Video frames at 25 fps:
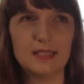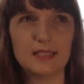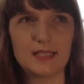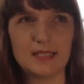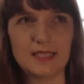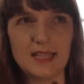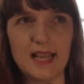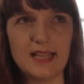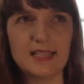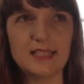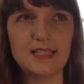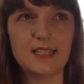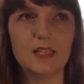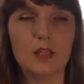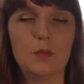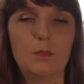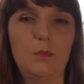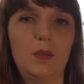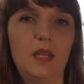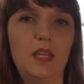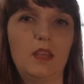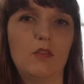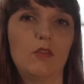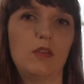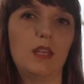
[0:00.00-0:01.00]
set in the
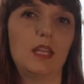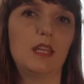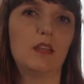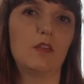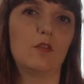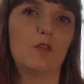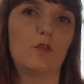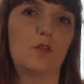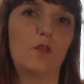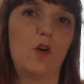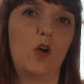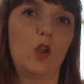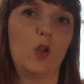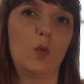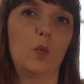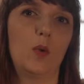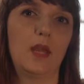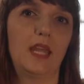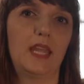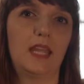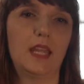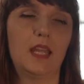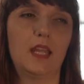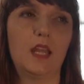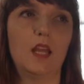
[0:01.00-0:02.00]
period
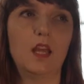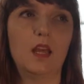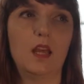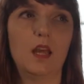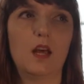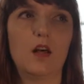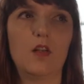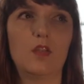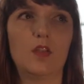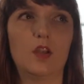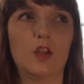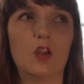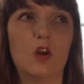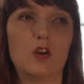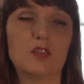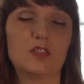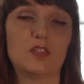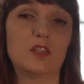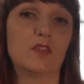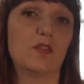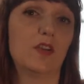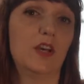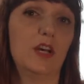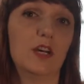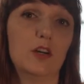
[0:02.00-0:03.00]
following the loss
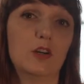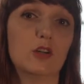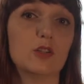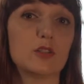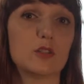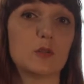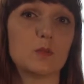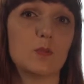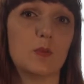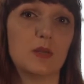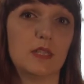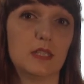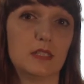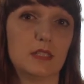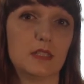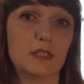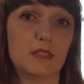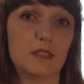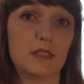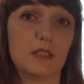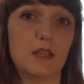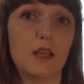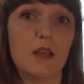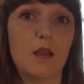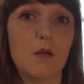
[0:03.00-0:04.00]
of her
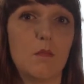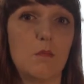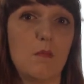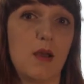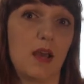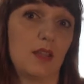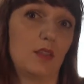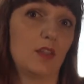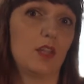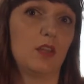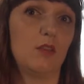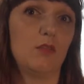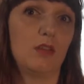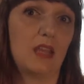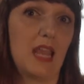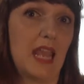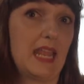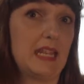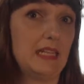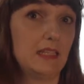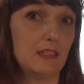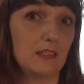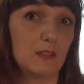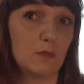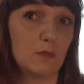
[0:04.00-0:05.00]
husband, Matthew Gaines